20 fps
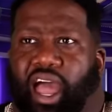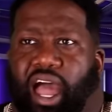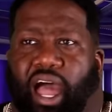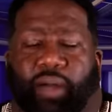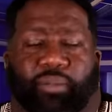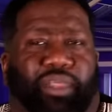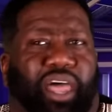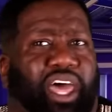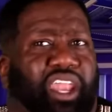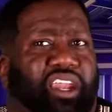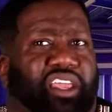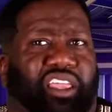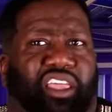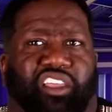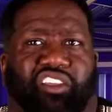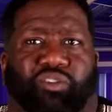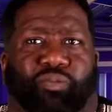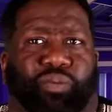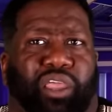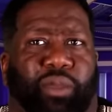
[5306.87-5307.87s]
I'm not
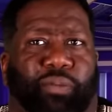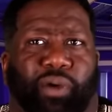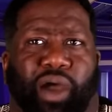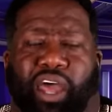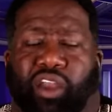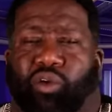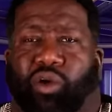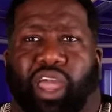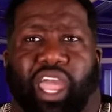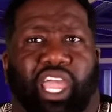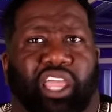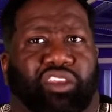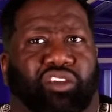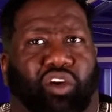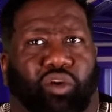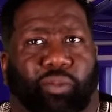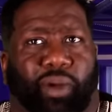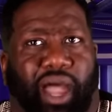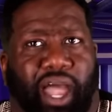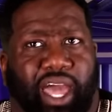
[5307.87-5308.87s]
against people. I don't hate
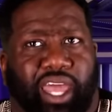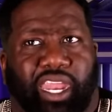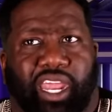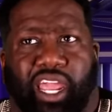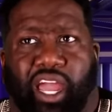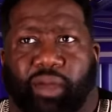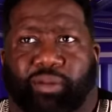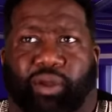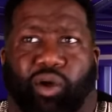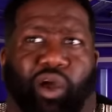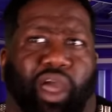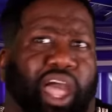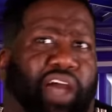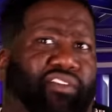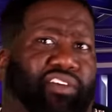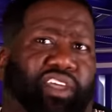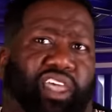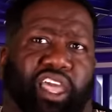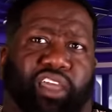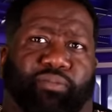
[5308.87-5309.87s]
nobody. I don't
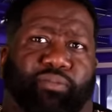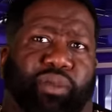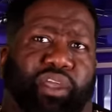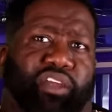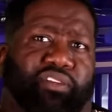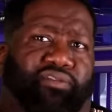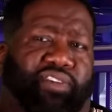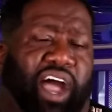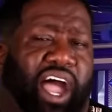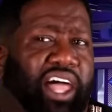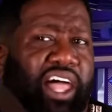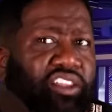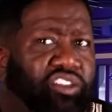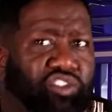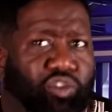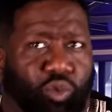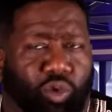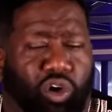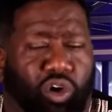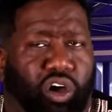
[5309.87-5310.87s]
advocate being
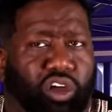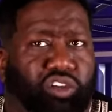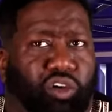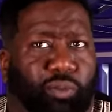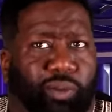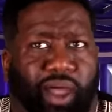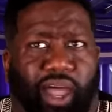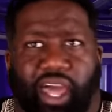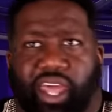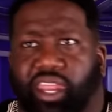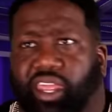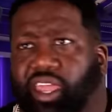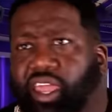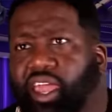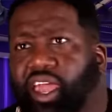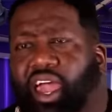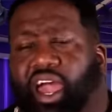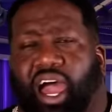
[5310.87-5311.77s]
violent toward nobody.